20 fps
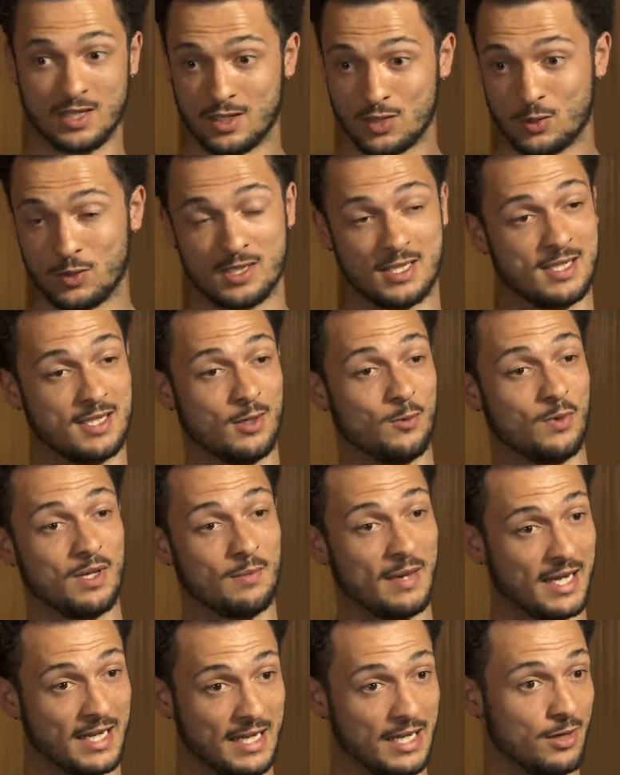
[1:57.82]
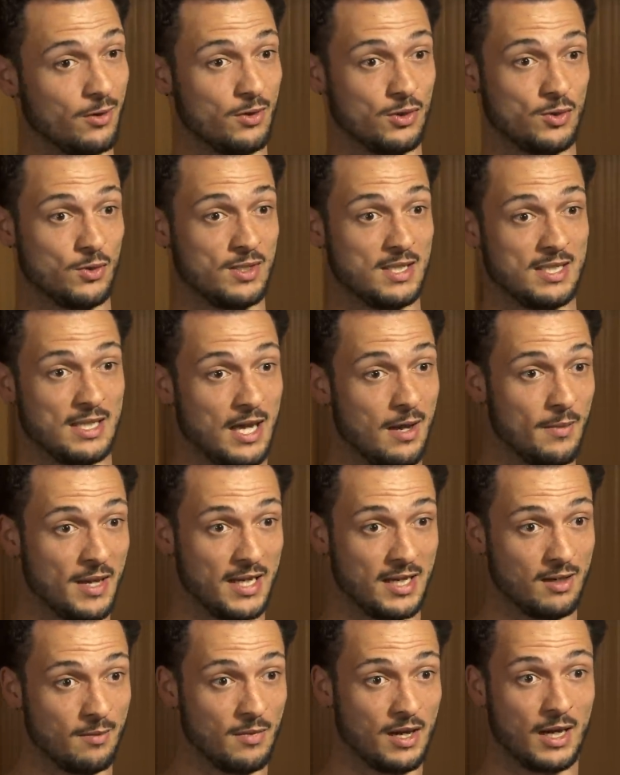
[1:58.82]
Mm. The choices that we make here or the choices that are
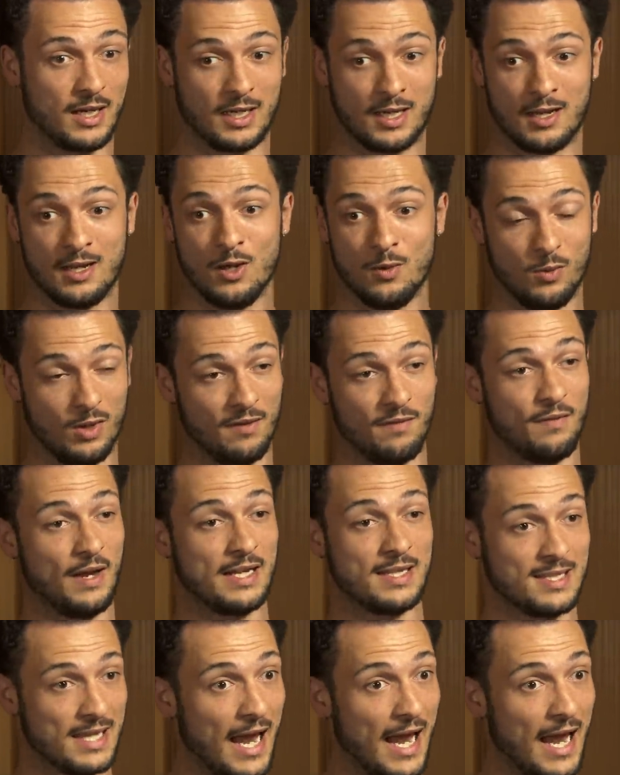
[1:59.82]
made in America will affect